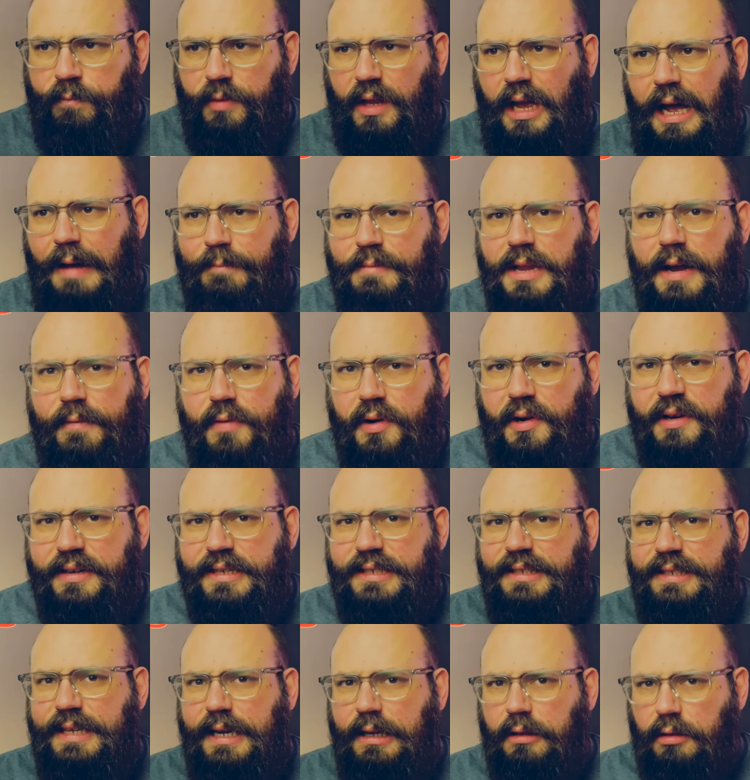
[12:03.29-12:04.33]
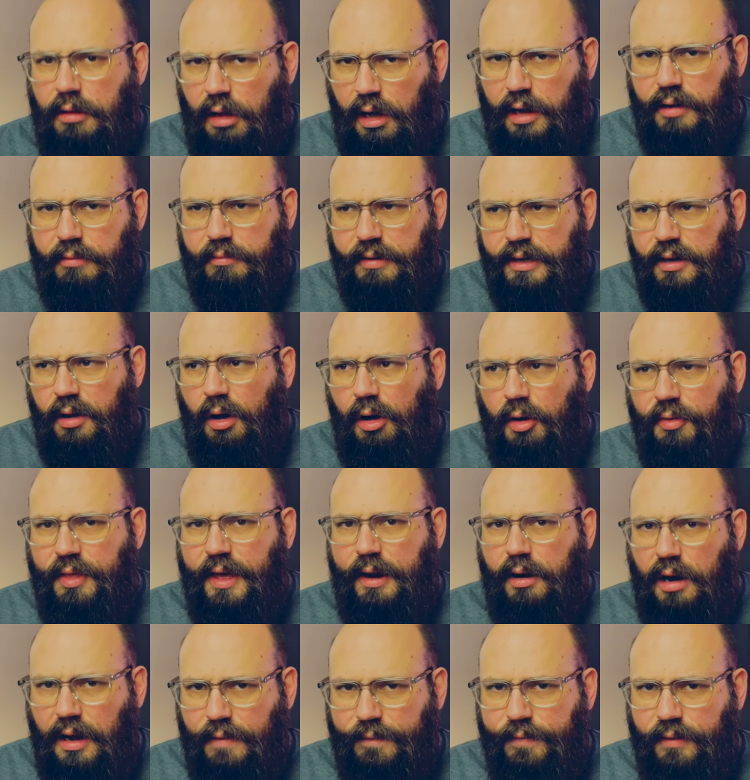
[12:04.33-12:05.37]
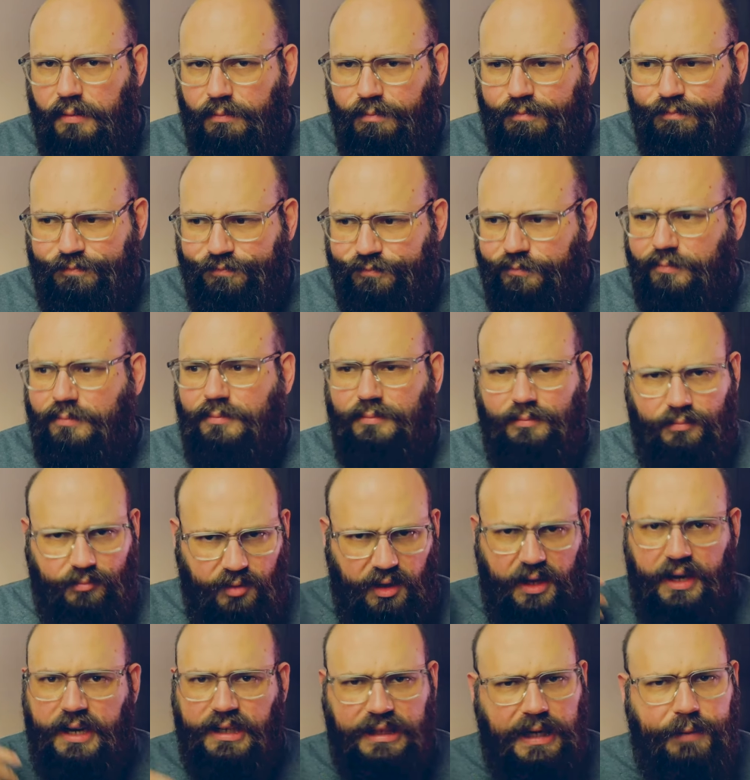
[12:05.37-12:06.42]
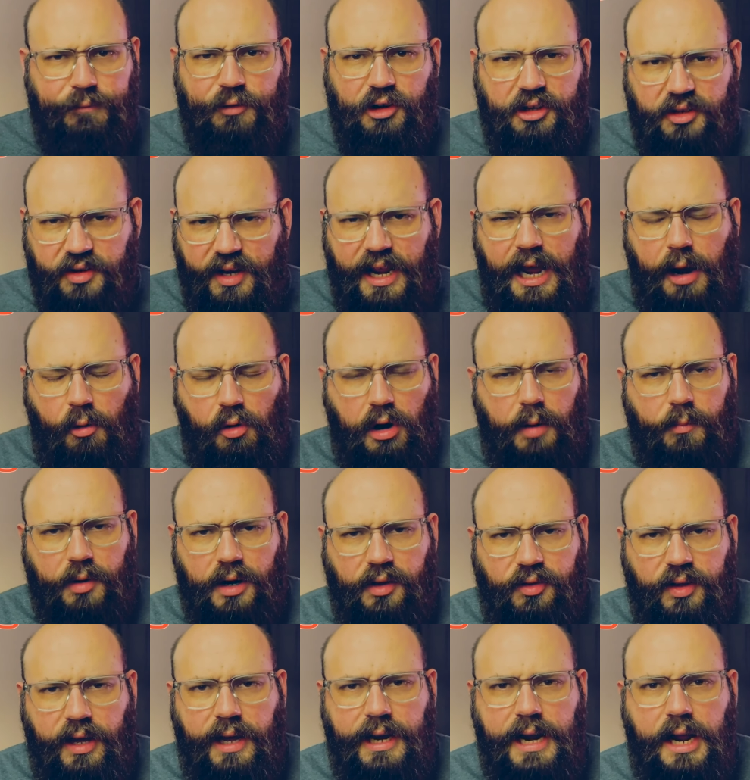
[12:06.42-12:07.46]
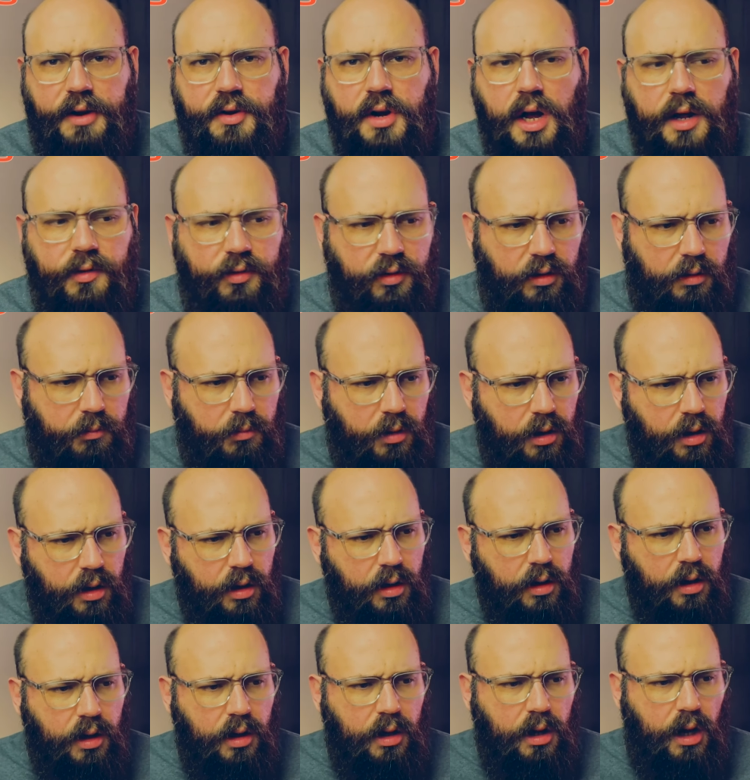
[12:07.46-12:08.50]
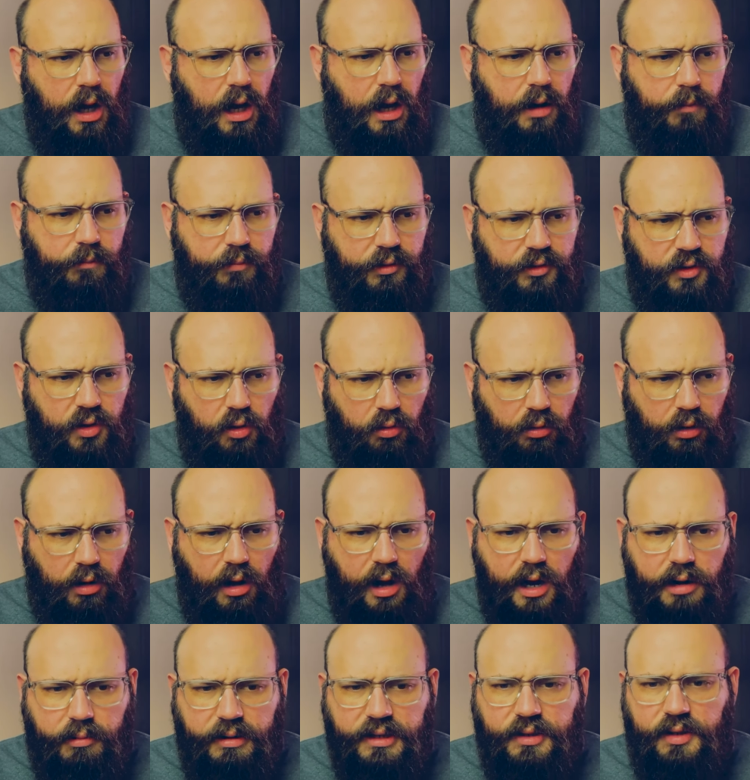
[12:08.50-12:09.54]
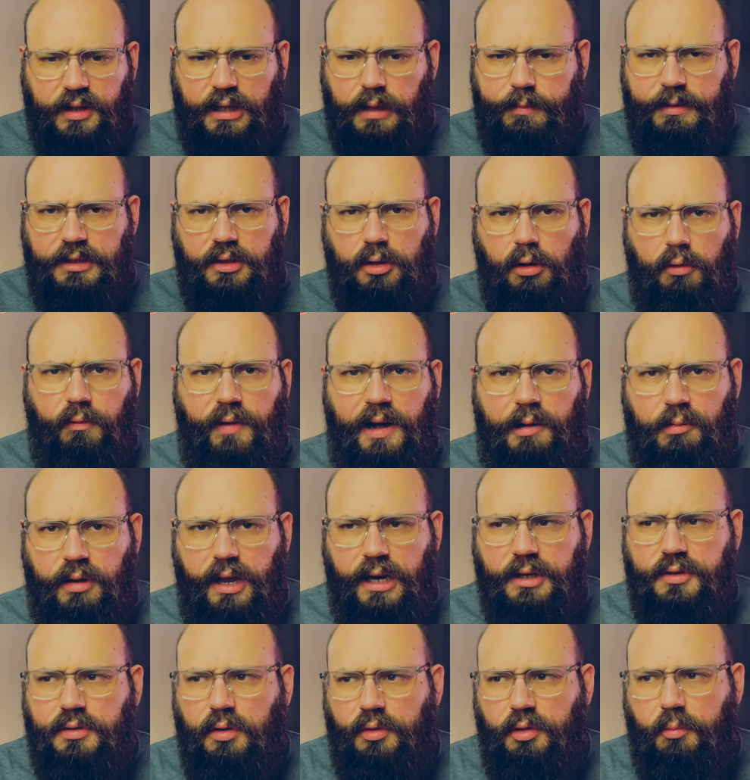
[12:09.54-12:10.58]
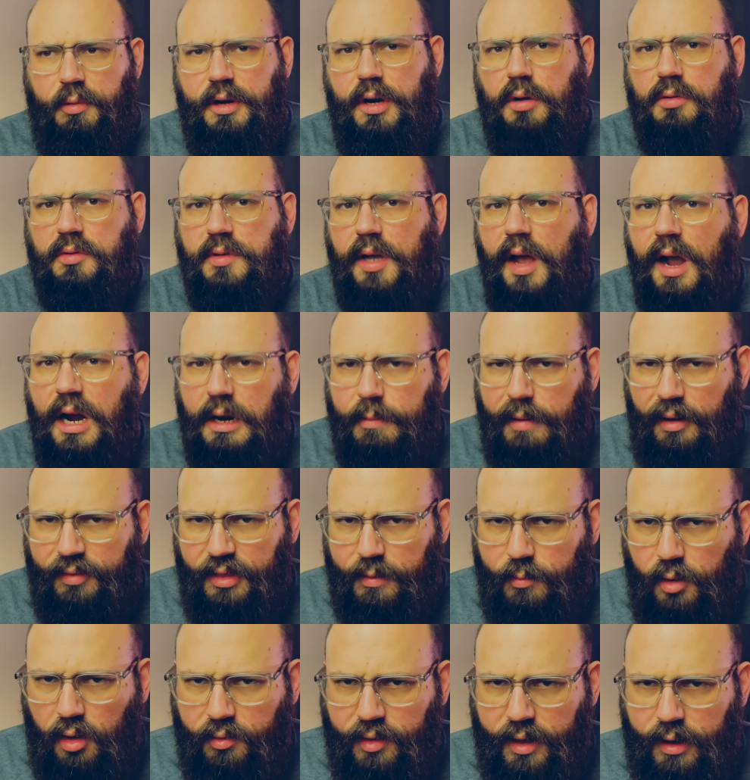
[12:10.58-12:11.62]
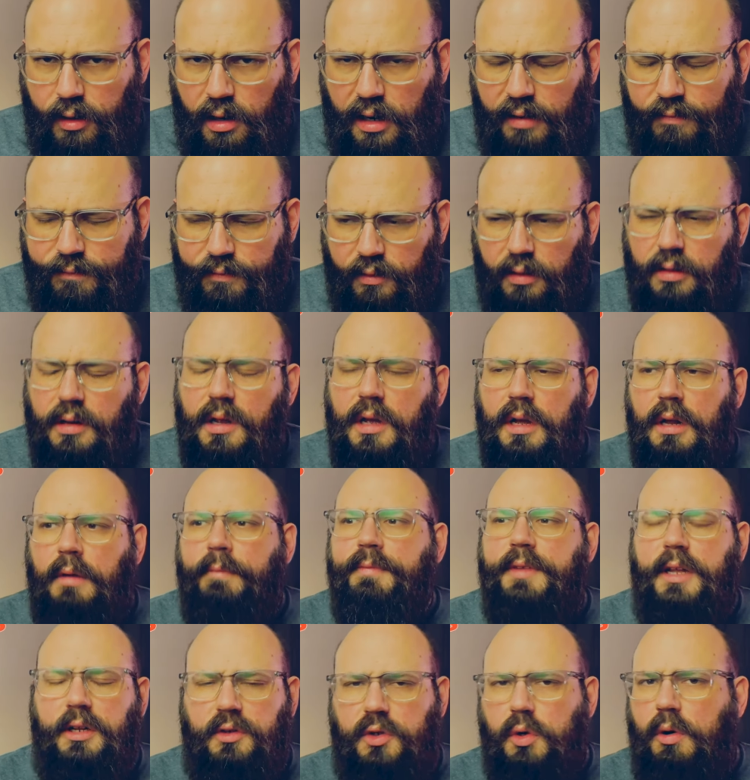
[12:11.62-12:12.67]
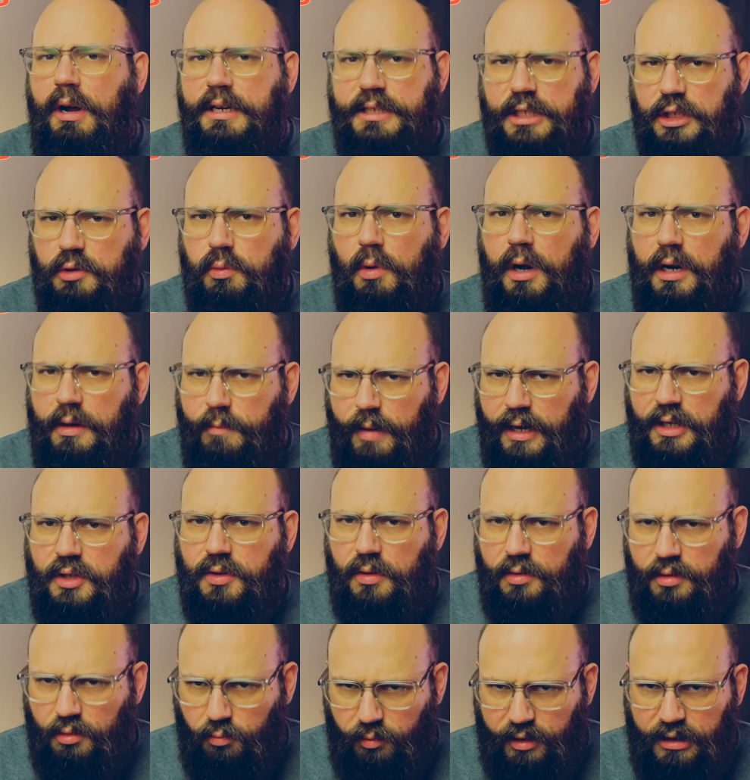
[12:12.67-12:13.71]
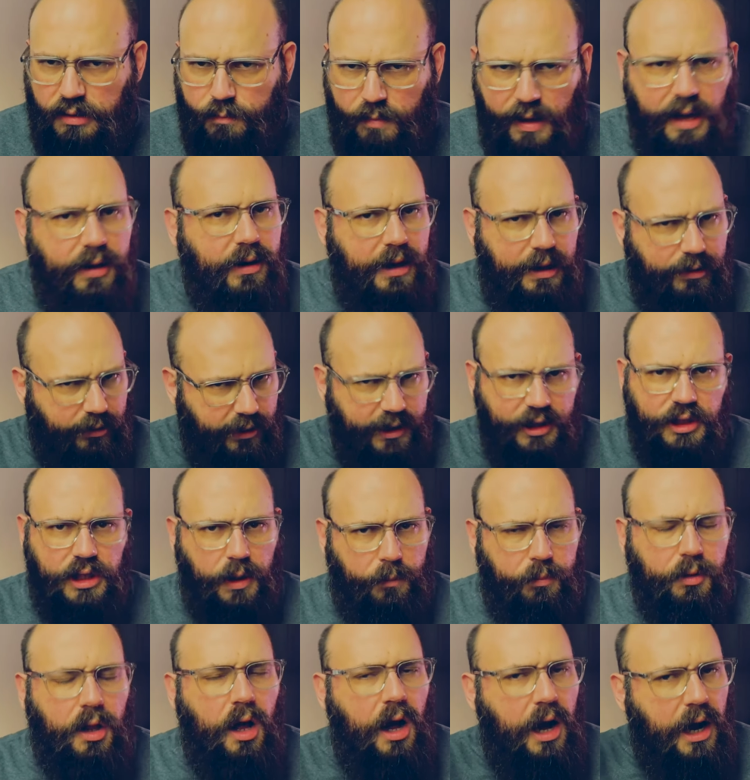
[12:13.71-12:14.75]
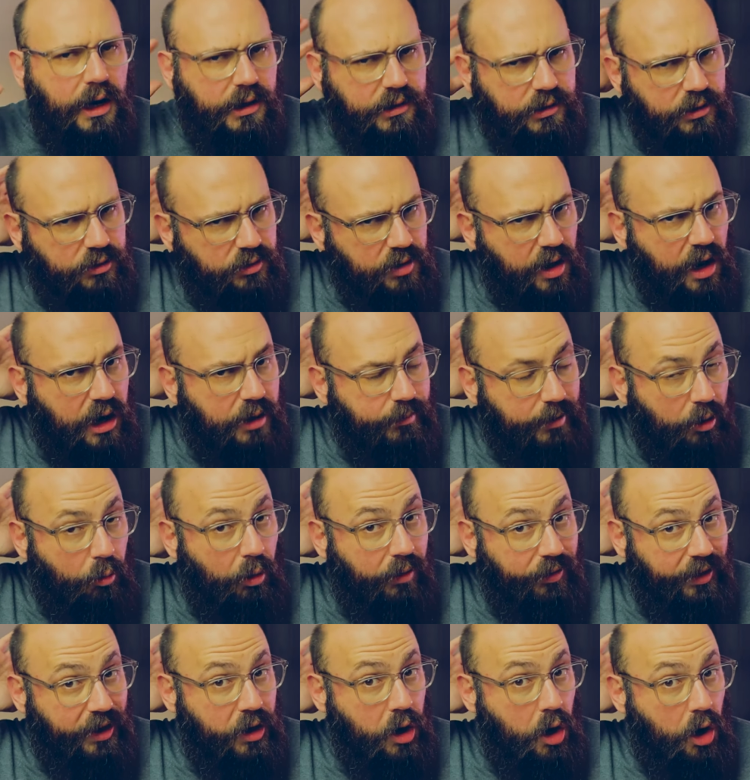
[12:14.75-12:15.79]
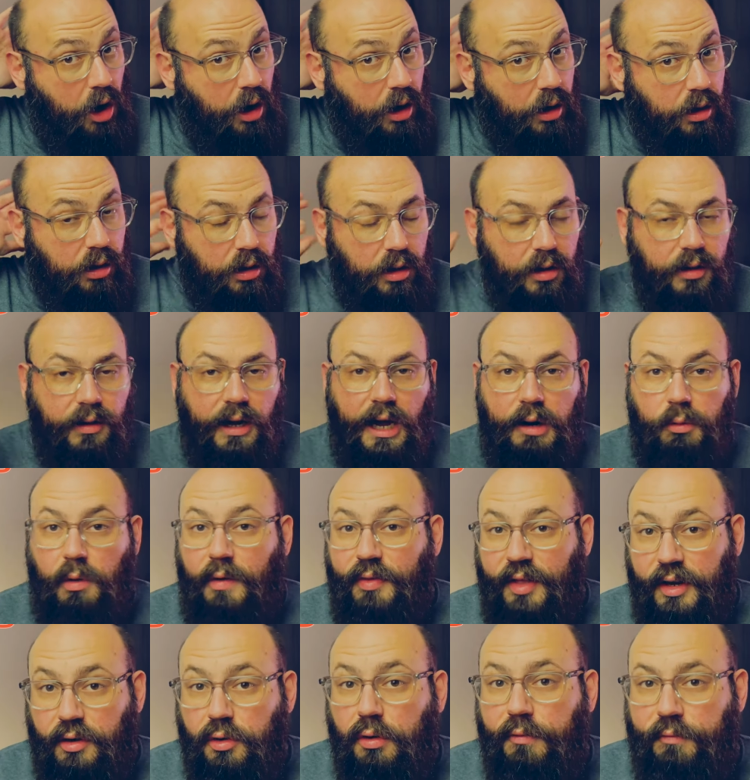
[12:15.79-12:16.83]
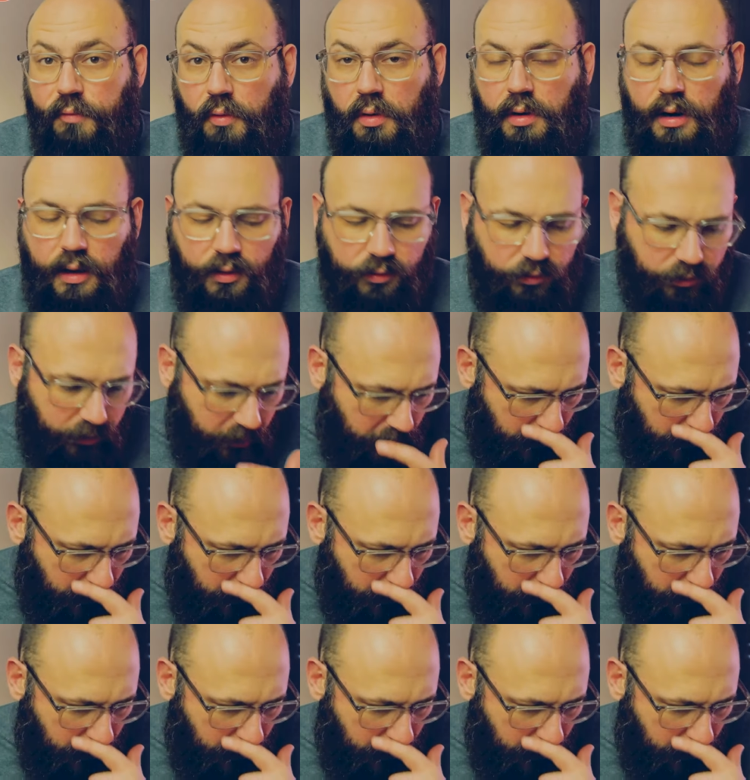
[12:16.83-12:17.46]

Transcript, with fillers: I'm never going to say lottery all that often, except for today where I'm going to say it ad nauseum. Um, but so lotteries are going to be so foundational that we don't talk about them all that often. And so I just wanted to make sure that we spent at least a block to talk about what they are and what they do for us.